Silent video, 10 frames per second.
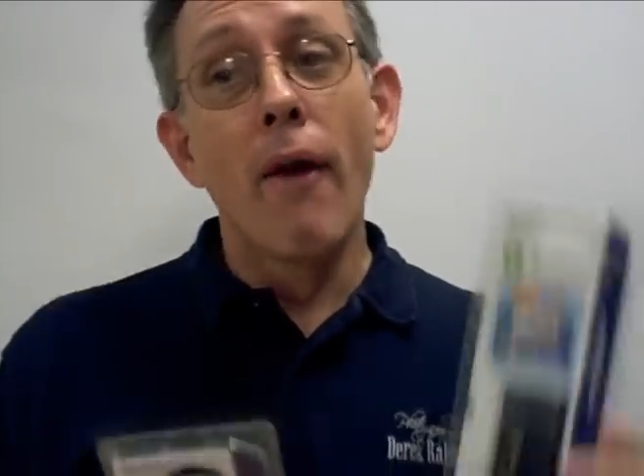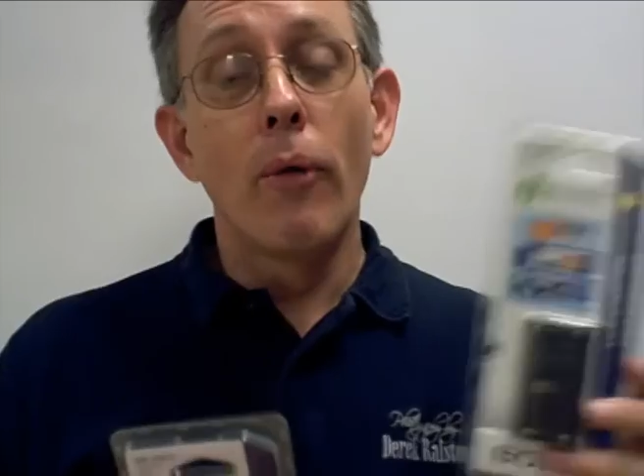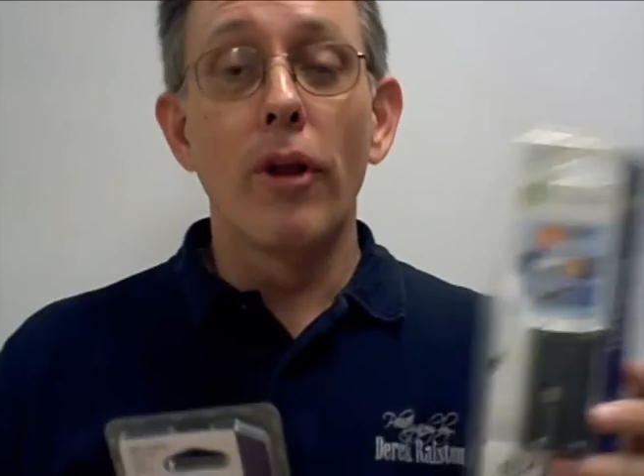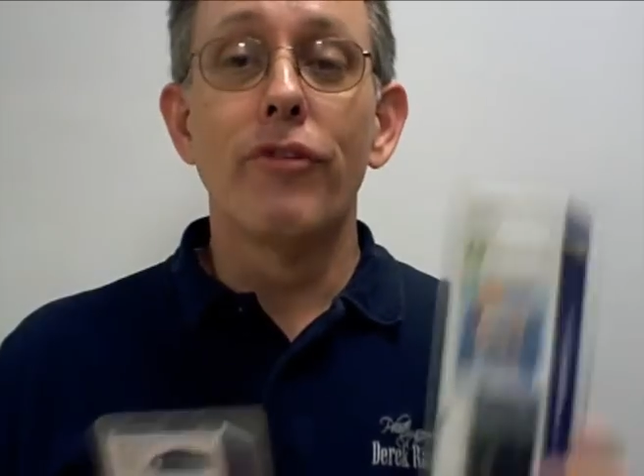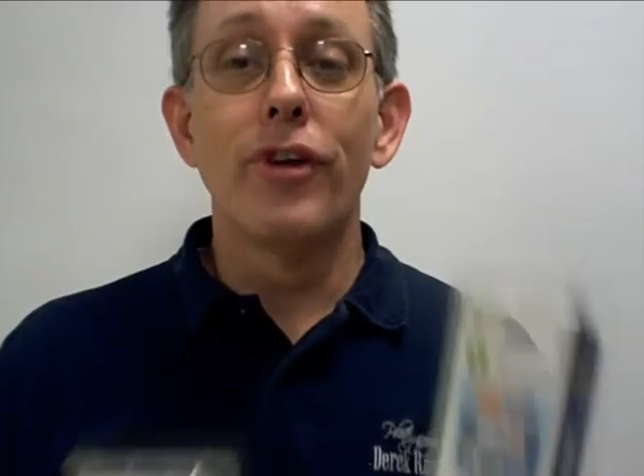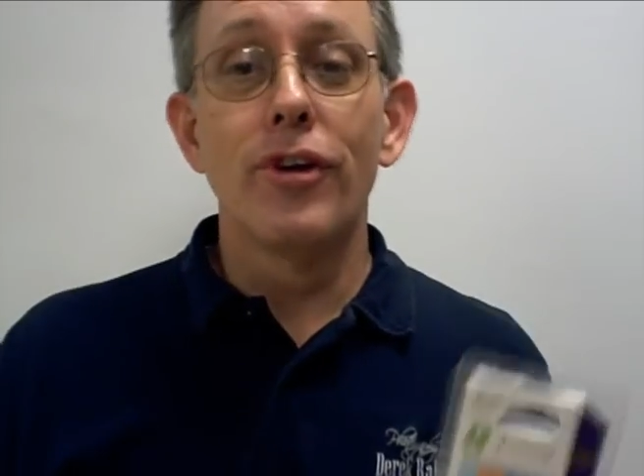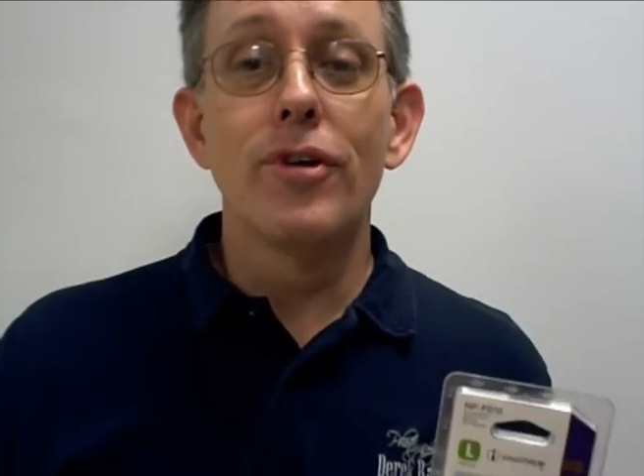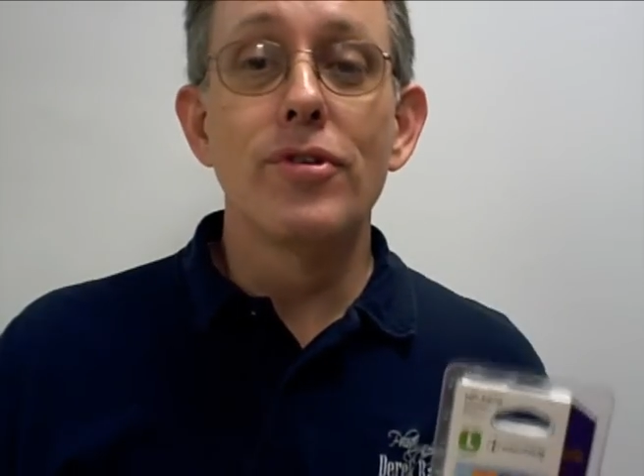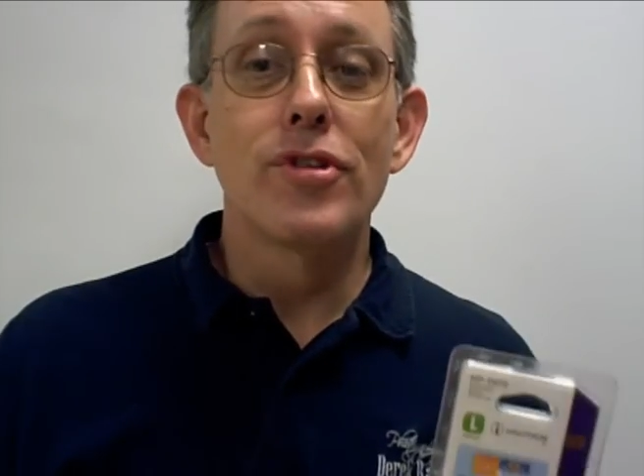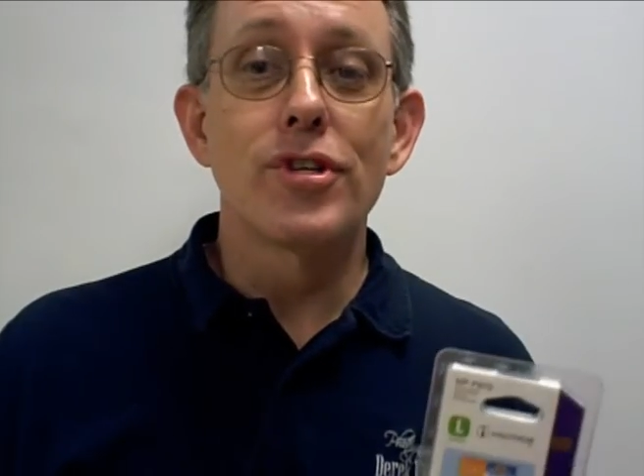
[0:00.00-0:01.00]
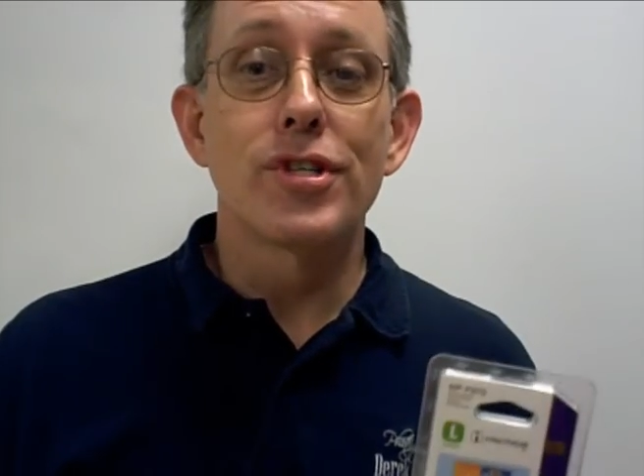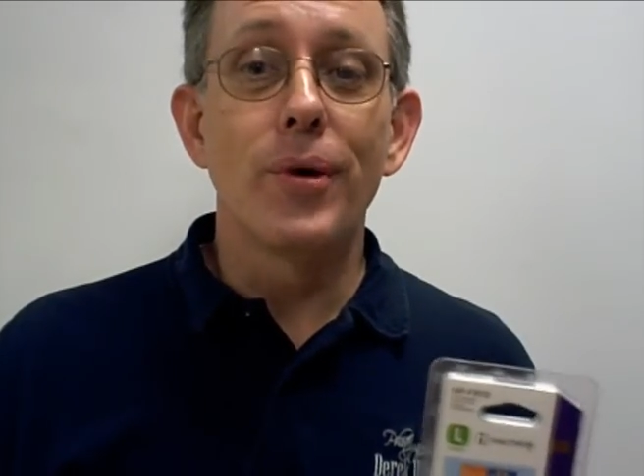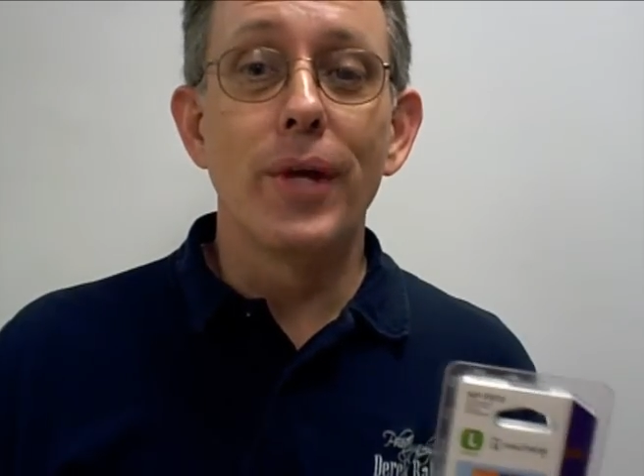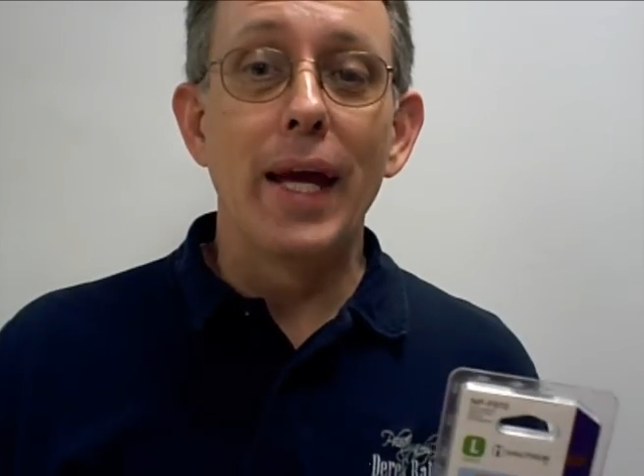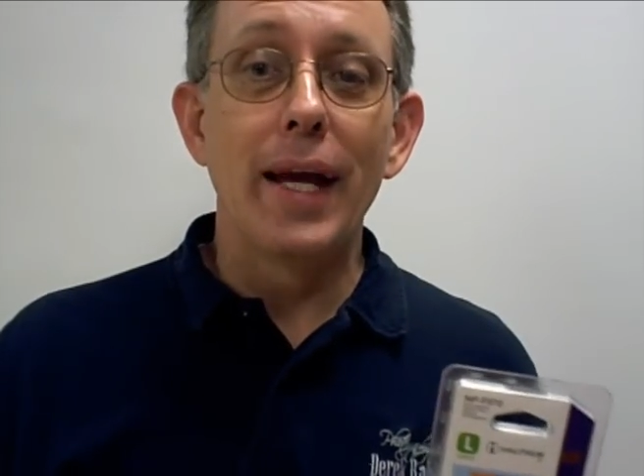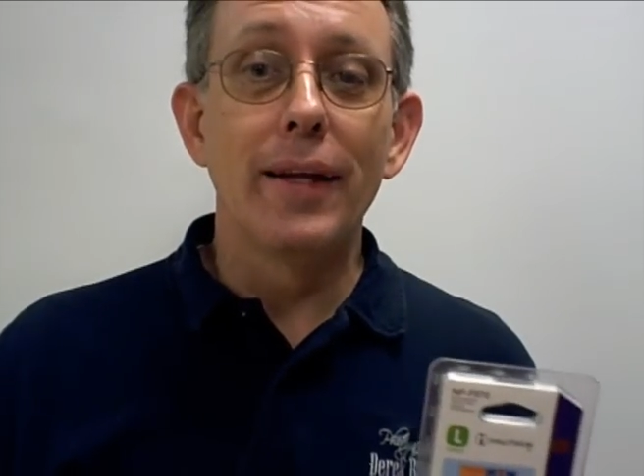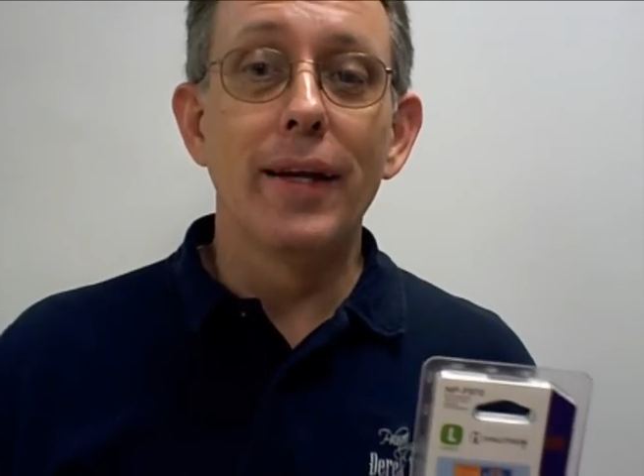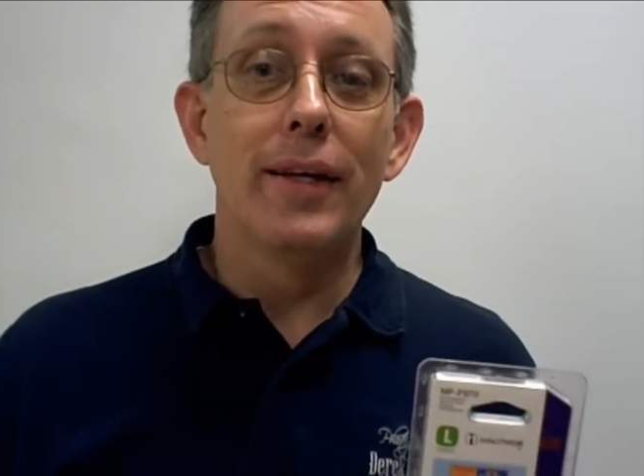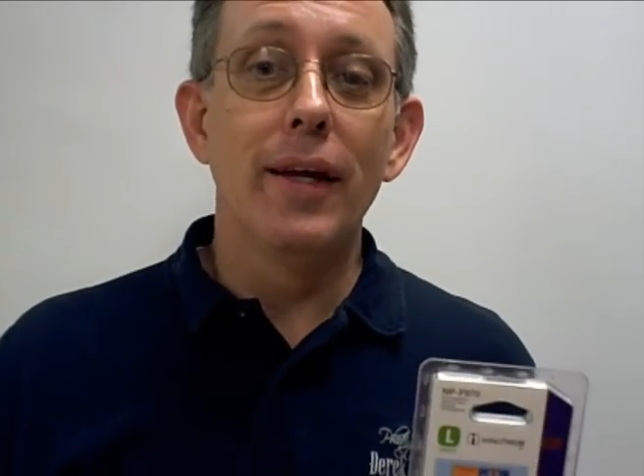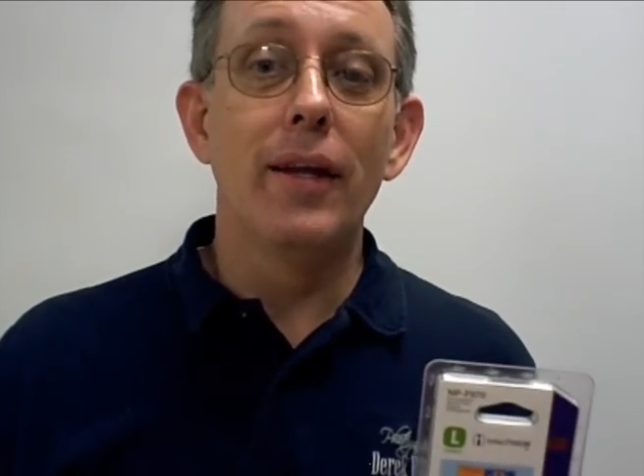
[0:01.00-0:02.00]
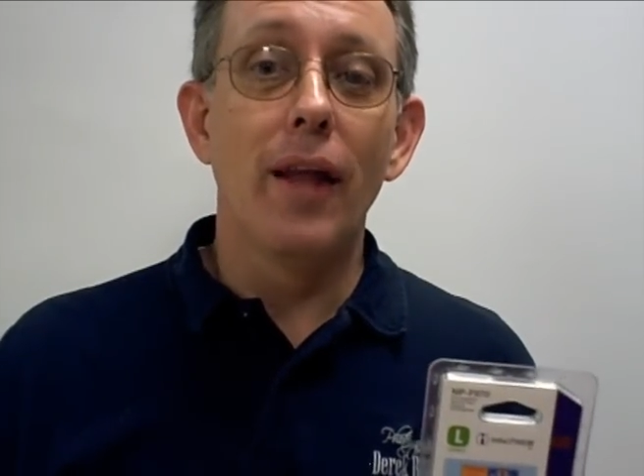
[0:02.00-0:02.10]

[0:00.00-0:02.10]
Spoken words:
Well, if you use the Sony LED